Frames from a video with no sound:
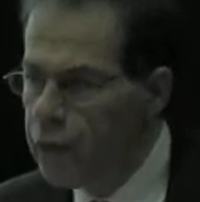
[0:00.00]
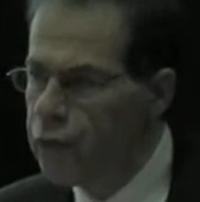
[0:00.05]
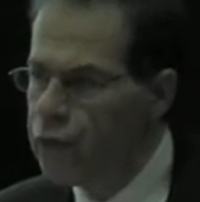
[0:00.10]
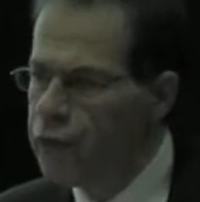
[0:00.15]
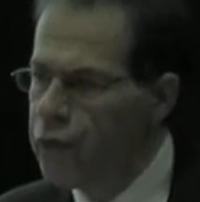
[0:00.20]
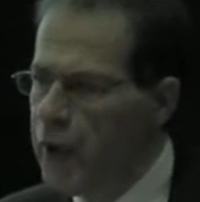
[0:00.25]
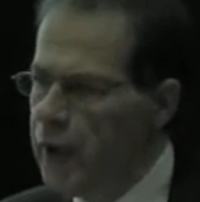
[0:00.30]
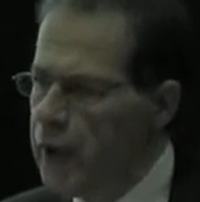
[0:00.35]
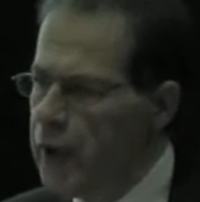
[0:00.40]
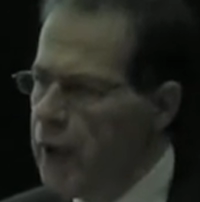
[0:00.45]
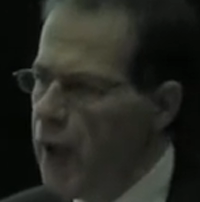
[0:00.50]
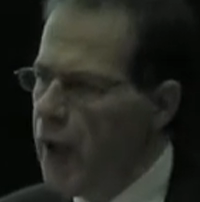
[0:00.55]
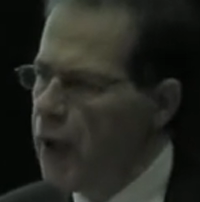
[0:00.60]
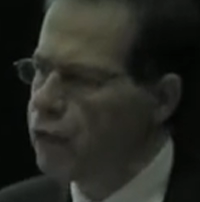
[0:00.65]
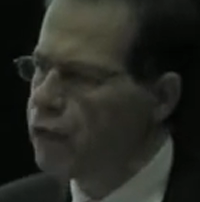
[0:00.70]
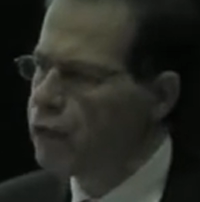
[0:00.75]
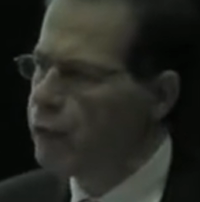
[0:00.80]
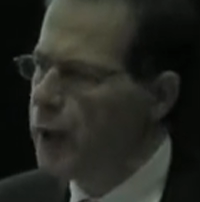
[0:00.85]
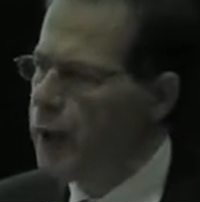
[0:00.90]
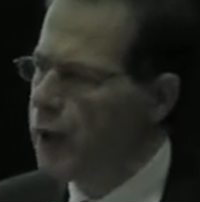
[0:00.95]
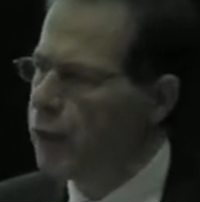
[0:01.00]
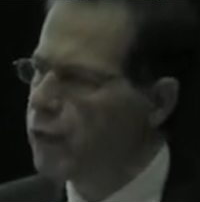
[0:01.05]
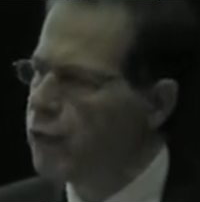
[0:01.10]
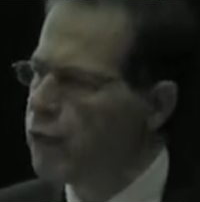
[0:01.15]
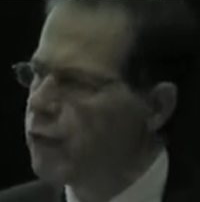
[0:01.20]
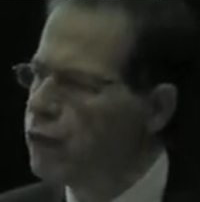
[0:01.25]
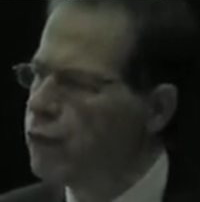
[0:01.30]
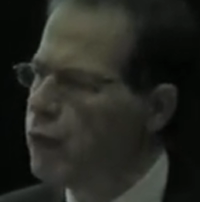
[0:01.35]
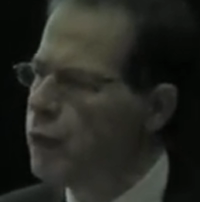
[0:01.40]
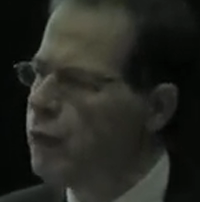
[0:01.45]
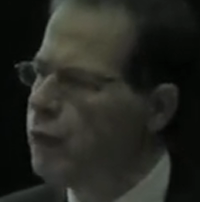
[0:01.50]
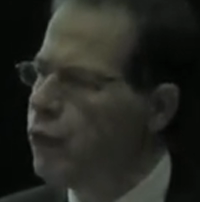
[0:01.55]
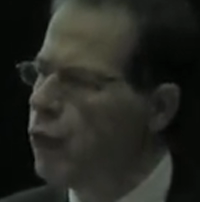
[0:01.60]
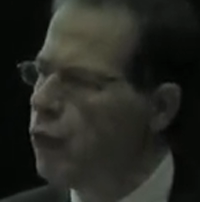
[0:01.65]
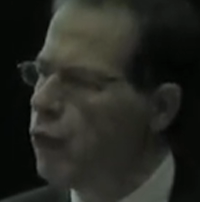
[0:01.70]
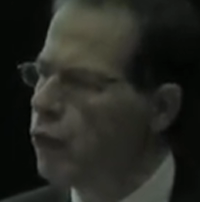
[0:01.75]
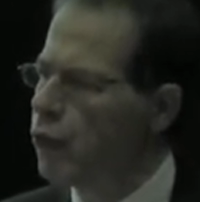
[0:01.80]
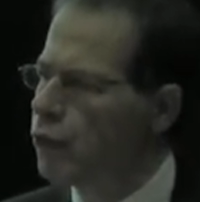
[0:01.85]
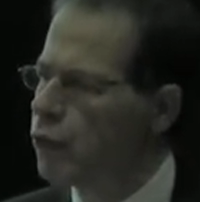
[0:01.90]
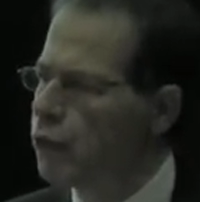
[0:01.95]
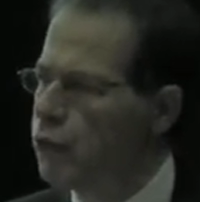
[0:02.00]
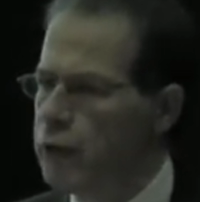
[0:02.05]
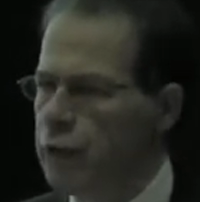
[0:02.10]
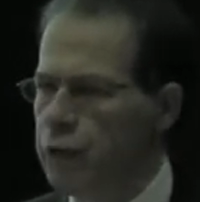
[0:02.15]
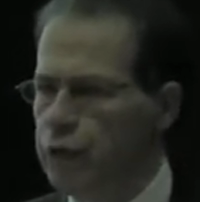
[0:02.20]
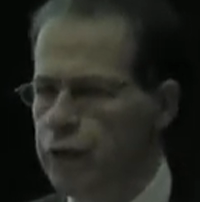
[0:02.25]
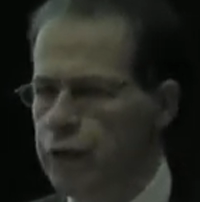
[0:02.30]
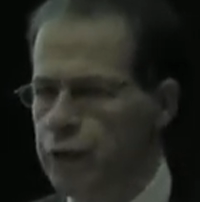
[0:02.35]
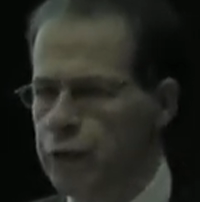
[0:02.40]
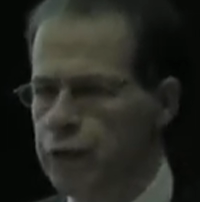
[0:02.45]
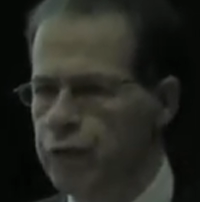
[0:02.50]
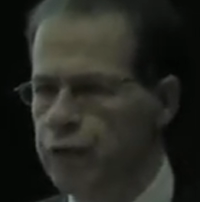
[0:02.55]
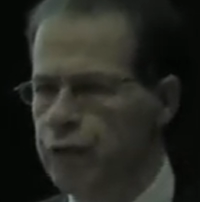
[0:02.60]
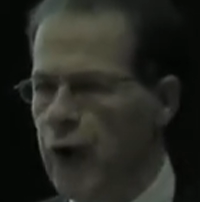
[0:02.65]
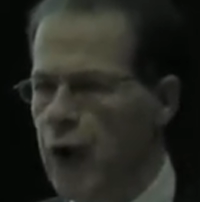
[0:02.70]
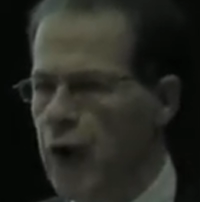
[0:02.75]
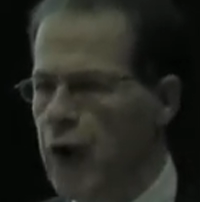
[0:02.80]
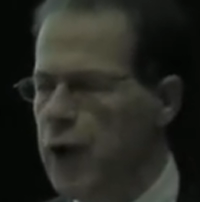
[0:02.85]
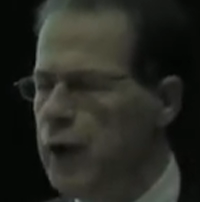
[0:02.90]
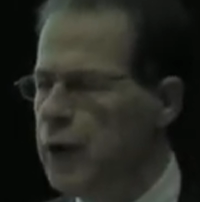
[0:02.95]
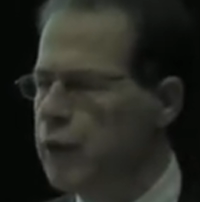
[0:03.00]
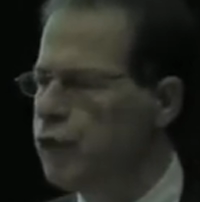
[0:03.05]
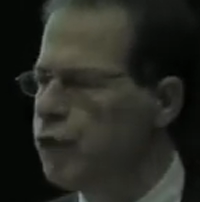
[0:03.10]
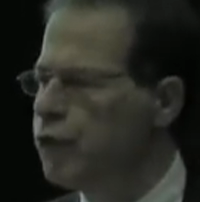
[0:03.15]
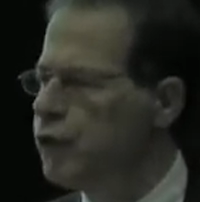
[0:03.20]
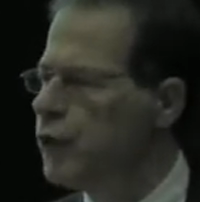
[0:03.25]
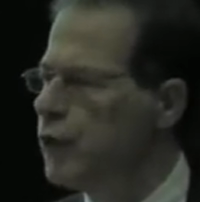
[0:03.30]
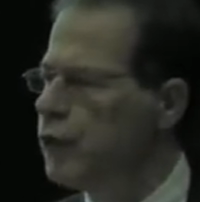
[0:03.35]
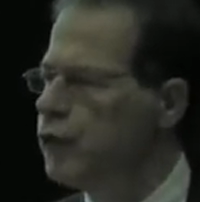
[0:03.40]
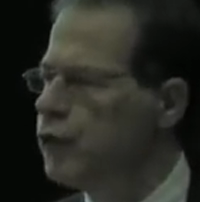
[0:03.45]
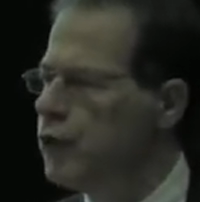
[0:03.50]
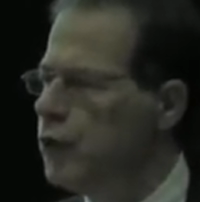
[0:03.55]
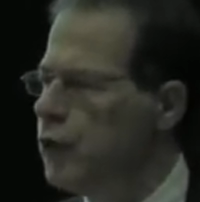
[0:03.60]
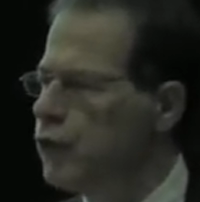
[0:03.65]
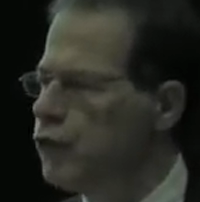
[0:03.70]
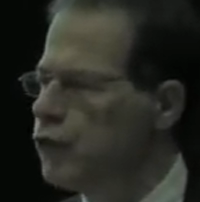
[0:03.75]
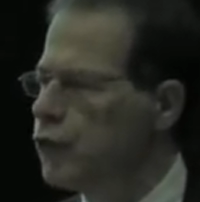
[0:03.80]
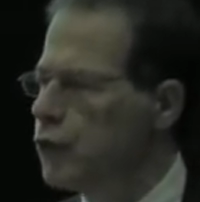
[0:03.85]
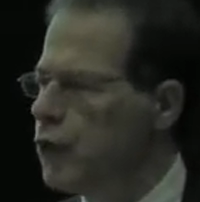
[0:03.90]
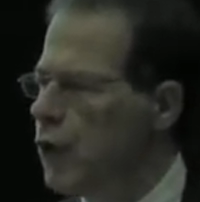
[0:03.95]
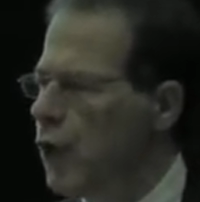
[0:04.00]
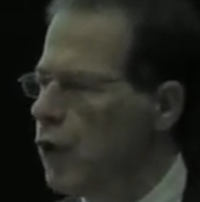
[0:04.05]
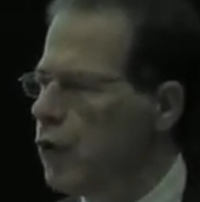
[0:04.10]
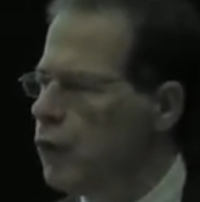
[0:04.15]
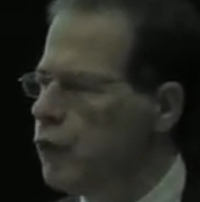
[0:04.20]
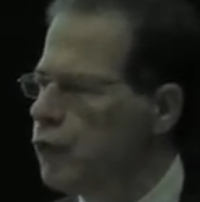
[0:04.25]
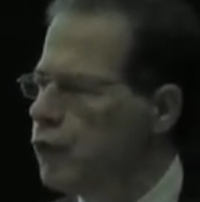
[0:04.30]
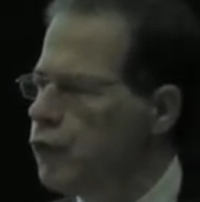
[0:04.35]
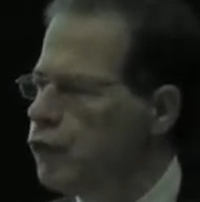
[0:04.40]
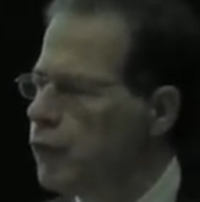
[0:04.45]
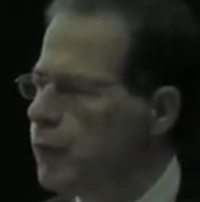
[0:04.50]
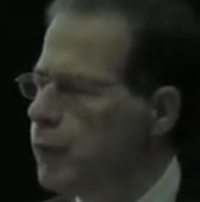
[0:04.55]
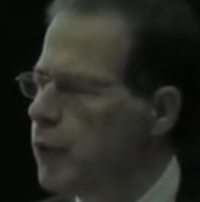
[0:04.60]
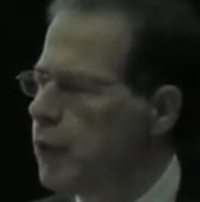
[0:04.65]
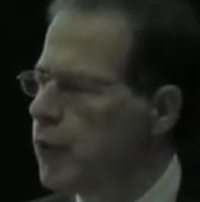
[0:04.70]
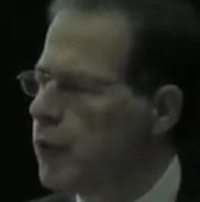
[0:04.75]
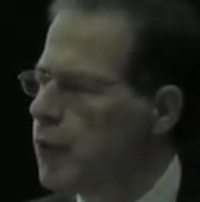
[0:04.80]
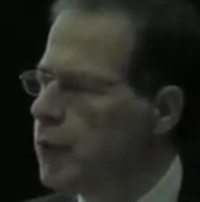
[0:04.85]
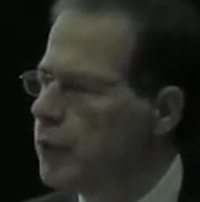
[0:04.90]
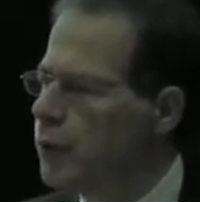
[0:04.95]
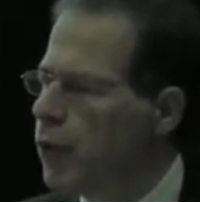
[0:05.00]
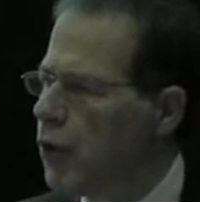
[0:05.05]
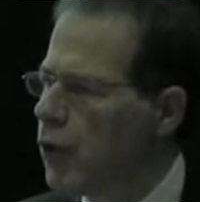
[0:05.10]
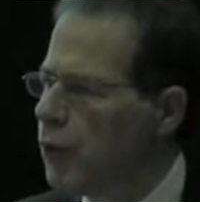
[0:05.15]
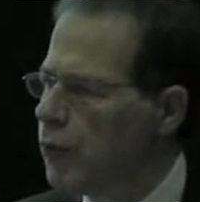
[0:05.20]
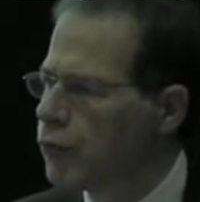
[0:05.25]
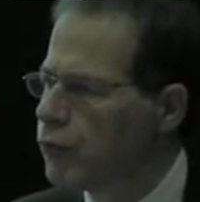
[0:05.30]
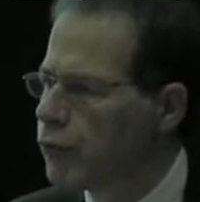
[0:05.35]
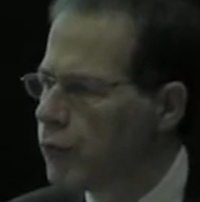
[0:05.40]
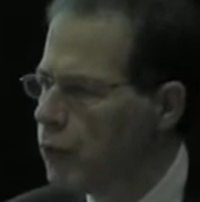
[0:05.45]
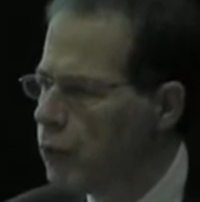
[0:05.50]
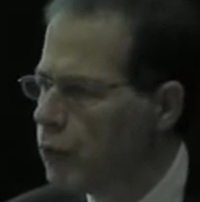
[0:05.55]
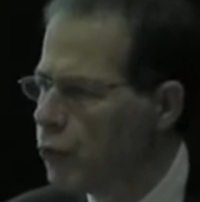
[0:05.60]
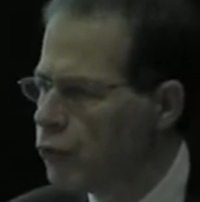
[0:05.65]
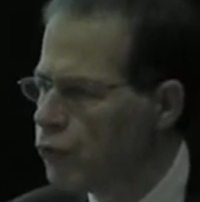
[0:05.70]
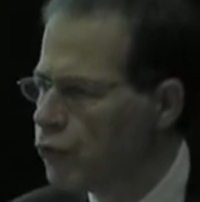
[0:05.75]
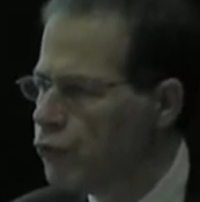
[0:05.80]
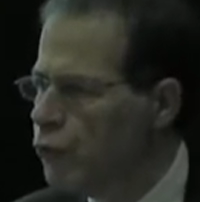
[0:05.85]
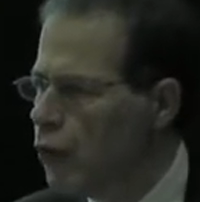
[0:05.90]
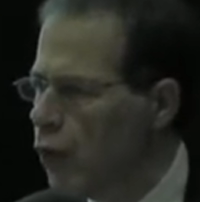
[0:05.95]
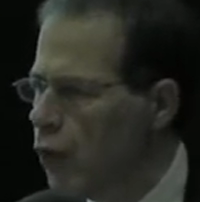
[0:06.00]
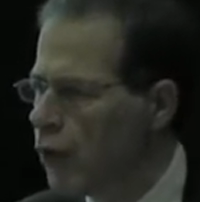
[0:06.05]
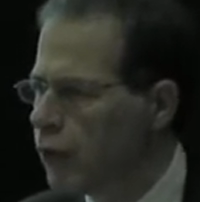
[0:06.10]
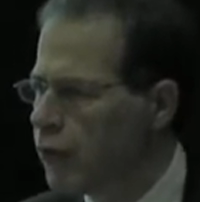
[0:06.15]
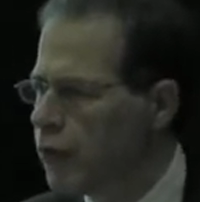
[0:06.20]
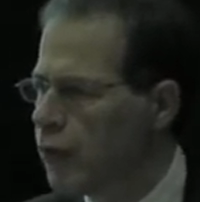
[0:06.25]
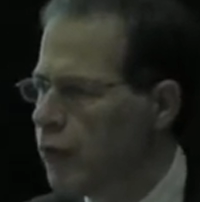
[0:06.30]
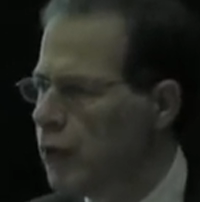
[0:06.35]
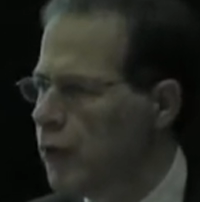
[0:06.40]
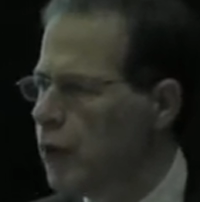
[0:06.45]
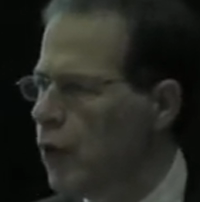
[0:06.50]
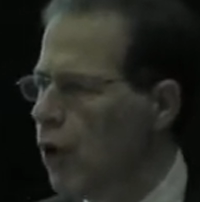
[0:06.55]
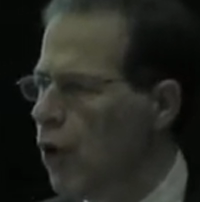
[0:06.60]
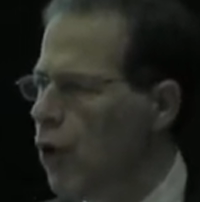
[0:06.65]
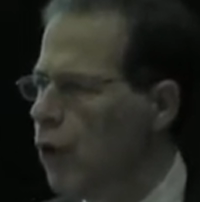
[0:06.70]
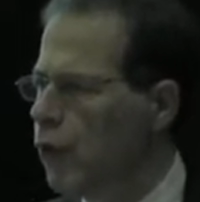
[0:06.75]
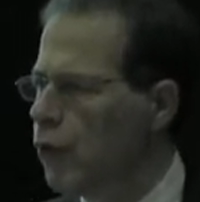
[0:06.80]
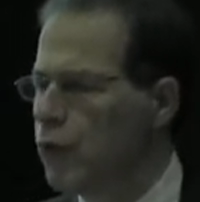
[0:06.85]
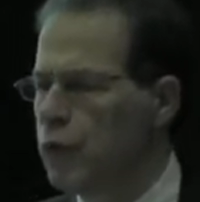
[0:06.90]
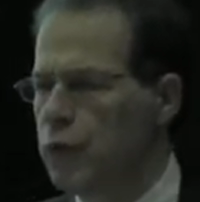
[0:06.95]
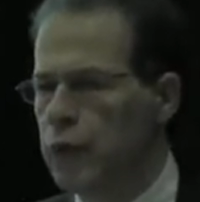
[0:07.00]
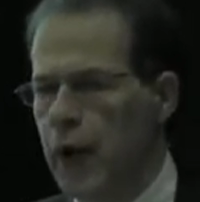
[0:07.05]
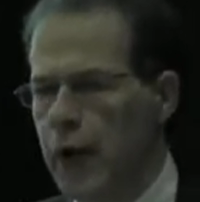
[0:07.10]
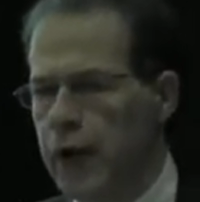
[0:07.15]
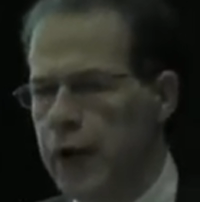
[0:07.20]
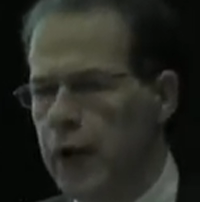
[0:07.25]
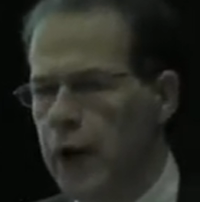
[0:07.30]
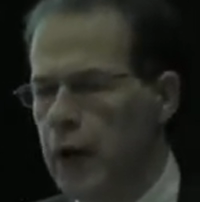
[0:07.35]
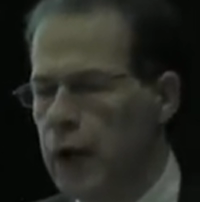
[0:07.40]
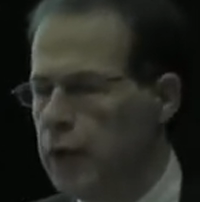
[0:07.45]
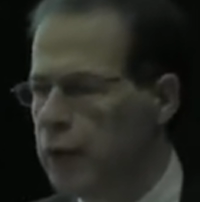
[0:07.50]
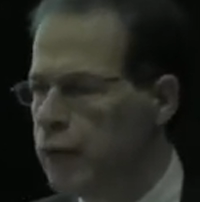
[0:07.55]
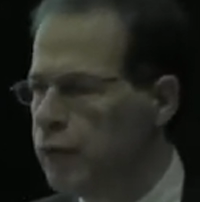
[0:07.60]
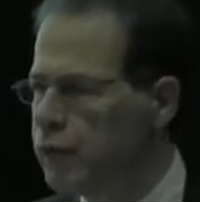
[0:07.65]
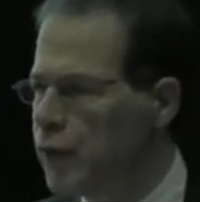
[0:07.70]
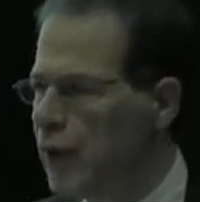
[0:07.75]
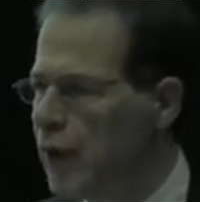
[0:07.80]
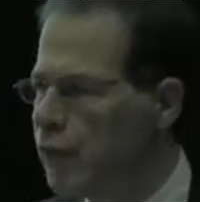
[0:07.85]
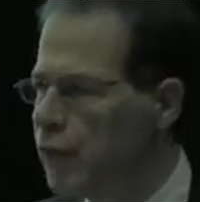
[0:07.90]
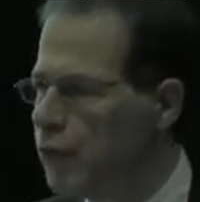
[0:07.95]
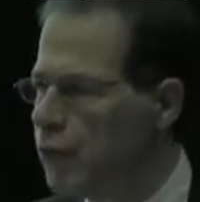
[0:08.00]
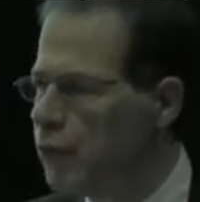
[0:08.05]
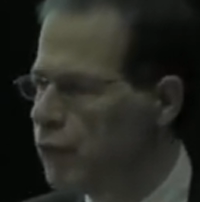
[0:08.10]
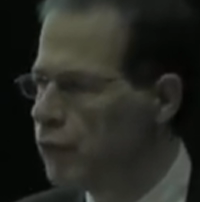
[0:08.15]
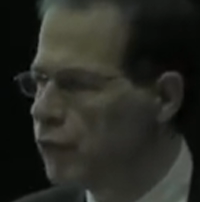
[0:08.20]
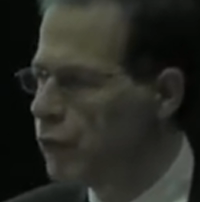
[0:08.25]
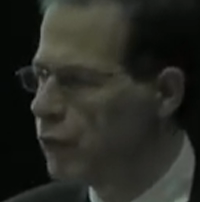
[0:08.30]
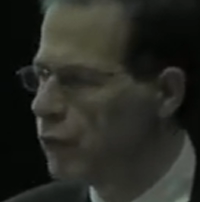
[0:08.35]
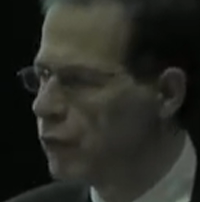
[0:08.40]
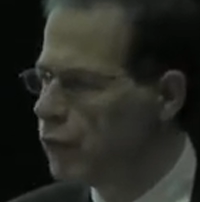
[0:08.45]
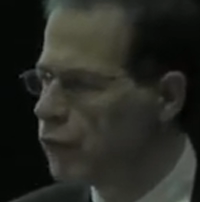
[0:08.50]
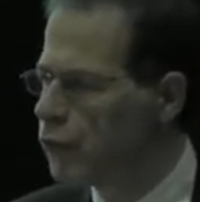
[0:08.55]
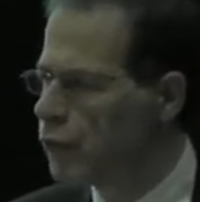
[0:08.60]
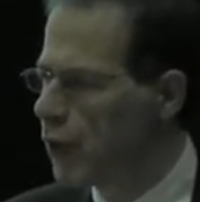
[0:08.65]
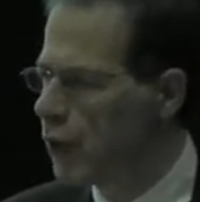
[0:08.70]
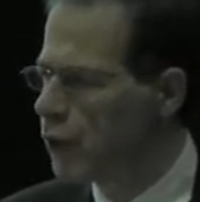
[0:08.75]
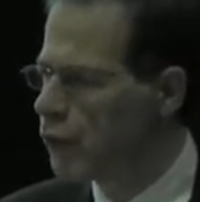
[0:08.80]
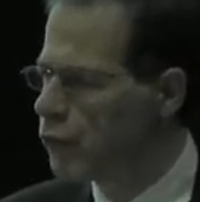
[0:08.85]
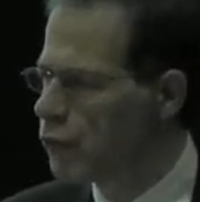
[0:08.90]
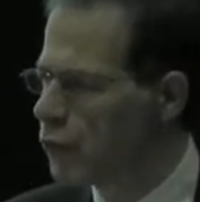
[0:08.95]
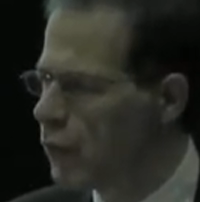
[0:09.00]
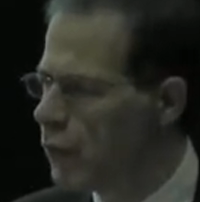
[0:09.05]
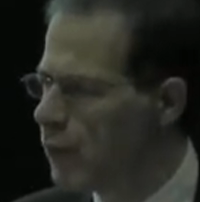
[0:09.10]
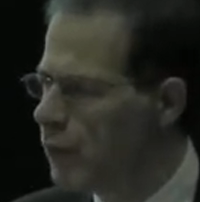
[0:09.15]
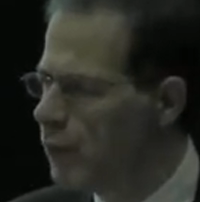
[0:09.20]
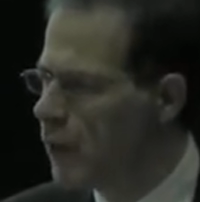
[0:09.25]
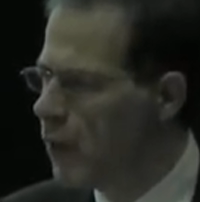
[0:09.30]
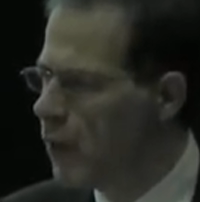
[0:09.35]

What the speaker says: The second aspect that's important is that 5-6 years ago, disability policy was not on the radar of governments in this country.